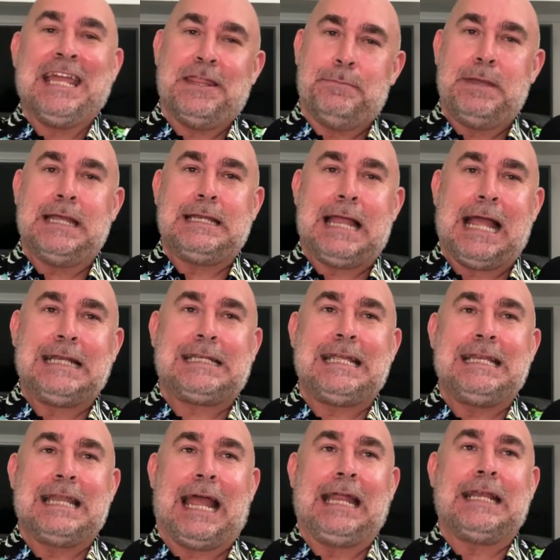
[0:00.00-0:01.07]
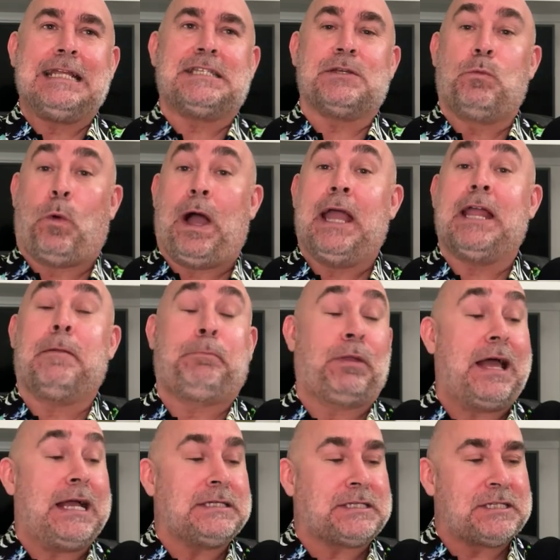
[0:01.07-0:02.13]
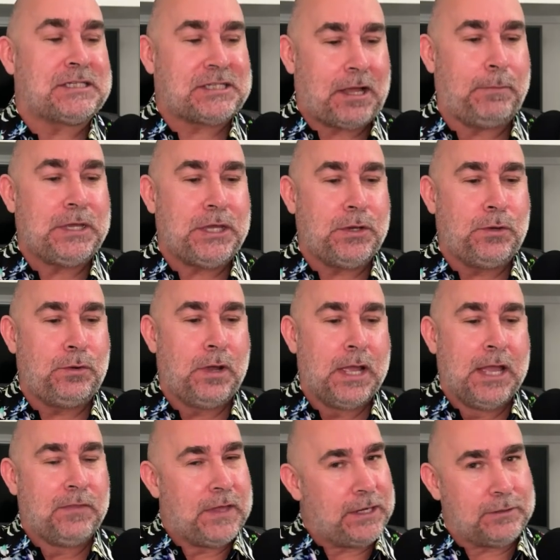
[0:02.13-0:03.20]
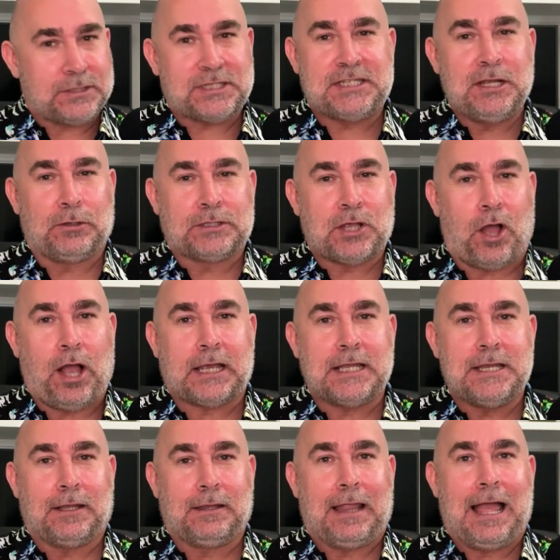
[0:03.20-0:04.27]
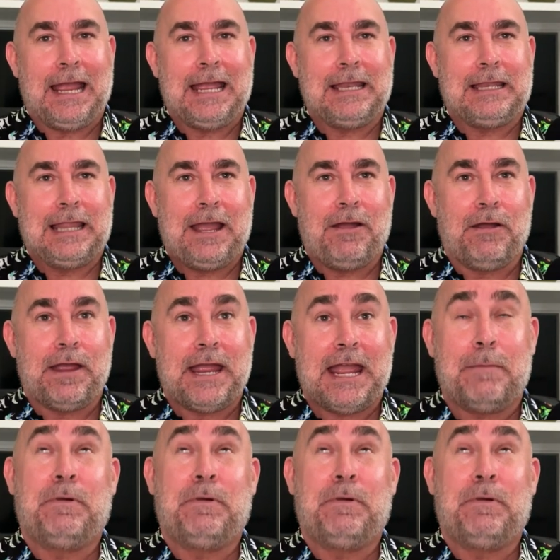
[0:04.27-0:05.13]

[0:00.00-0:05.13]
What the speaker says: in the mid-1990s and why it applies to some of you that are still talking to Lion Larry.